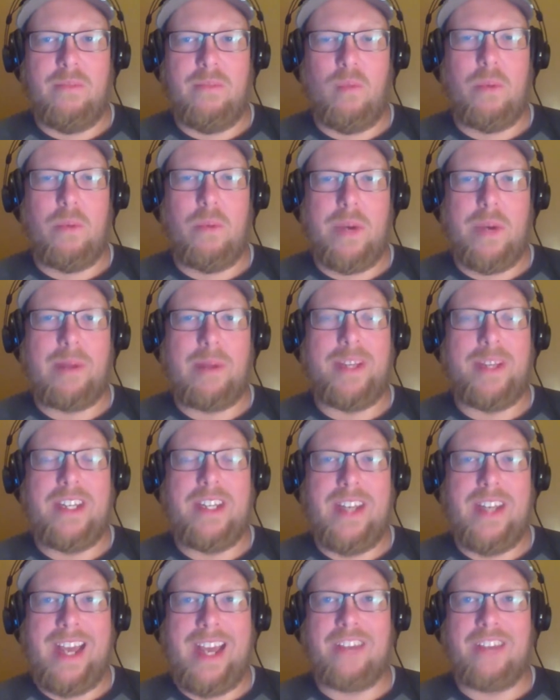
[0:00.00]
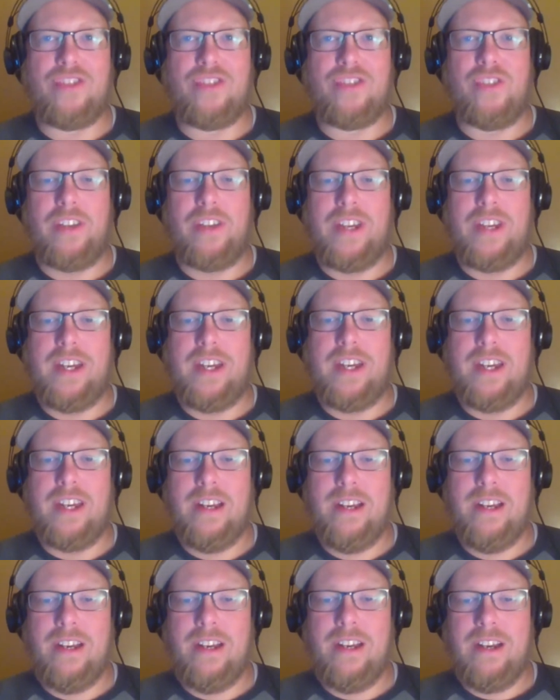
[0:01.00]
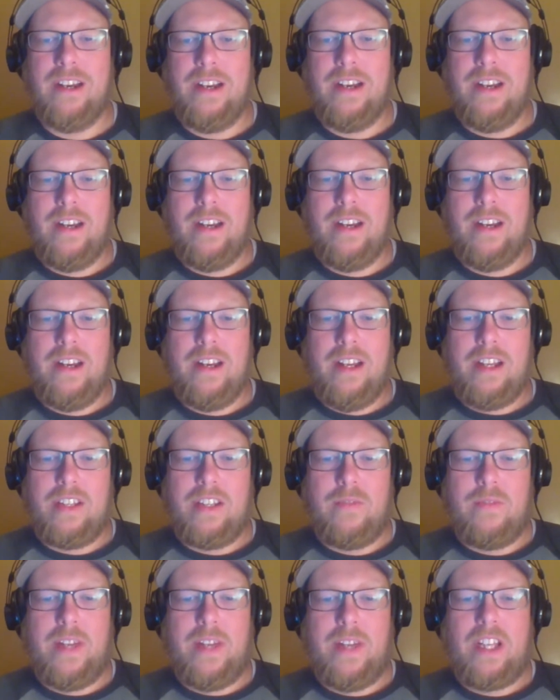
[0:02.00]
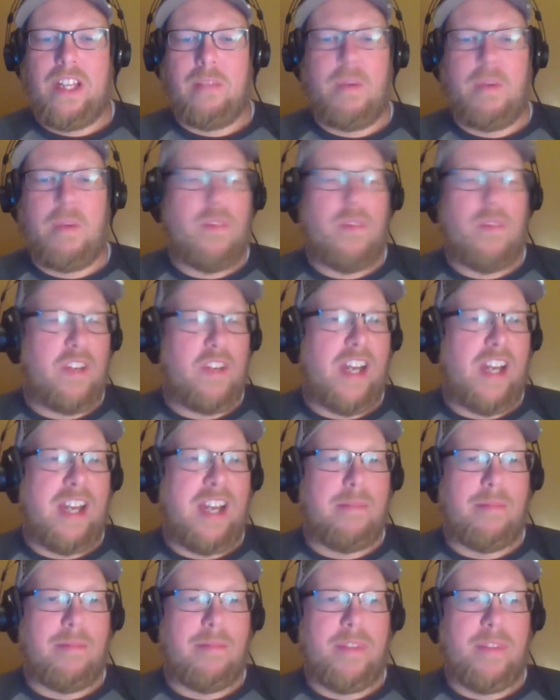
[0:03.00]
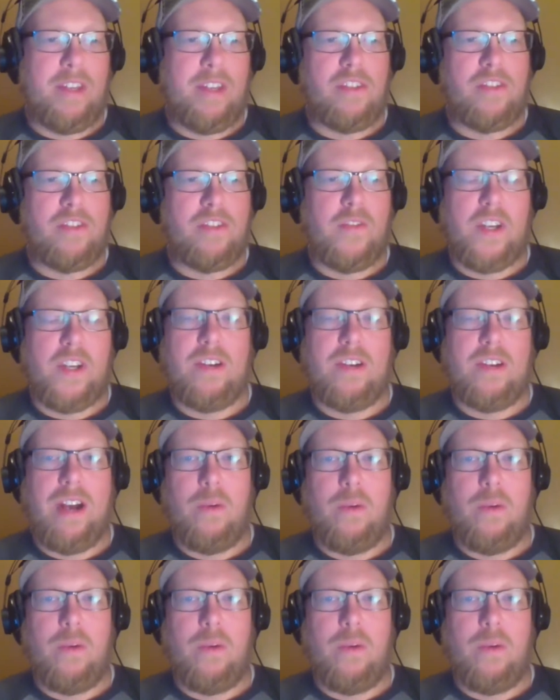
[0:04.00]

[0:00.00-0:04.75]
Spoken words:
will probably naturally develop over time. They'll just figure out